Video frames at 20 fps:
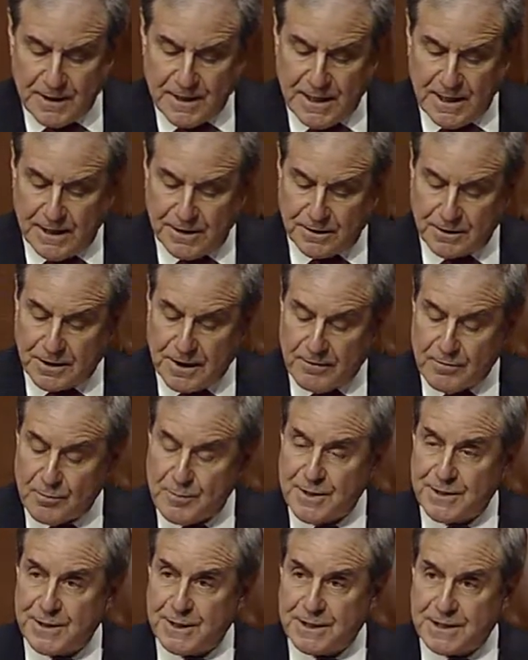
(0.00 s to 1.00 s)
and a
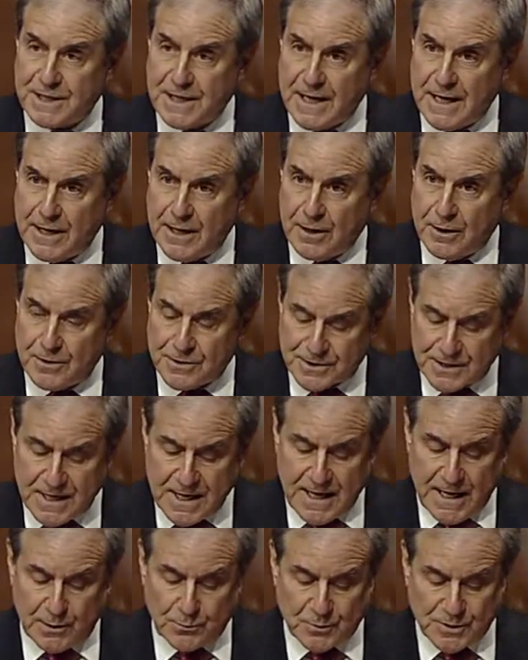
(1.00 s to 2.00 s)
government that cares
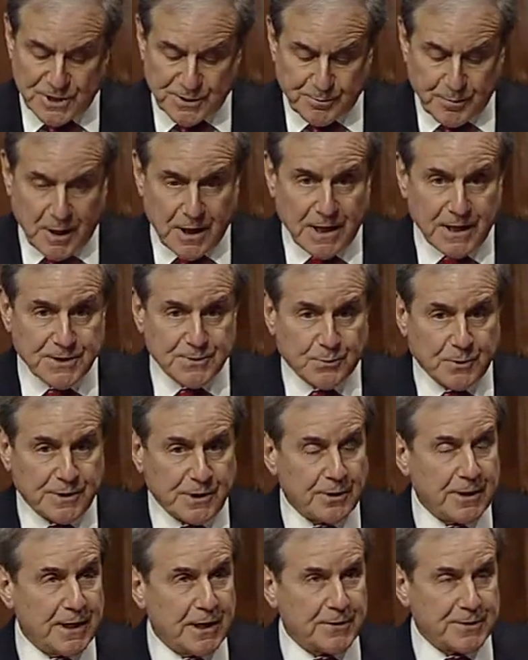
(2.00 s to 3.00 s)
and responds when
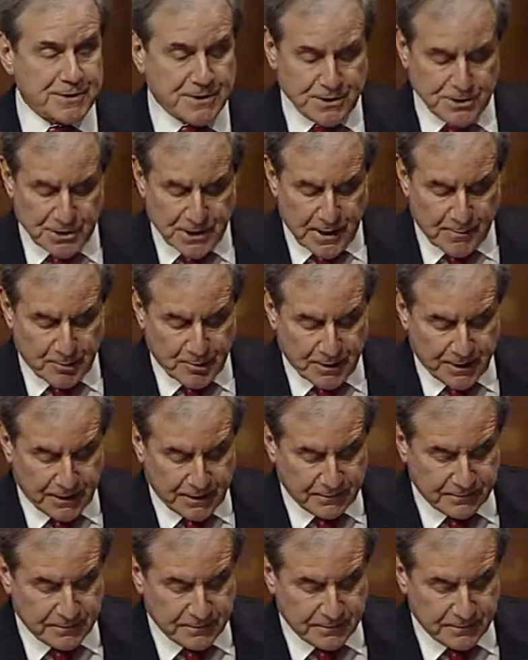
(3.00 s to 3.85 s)
their health is in jeopardy.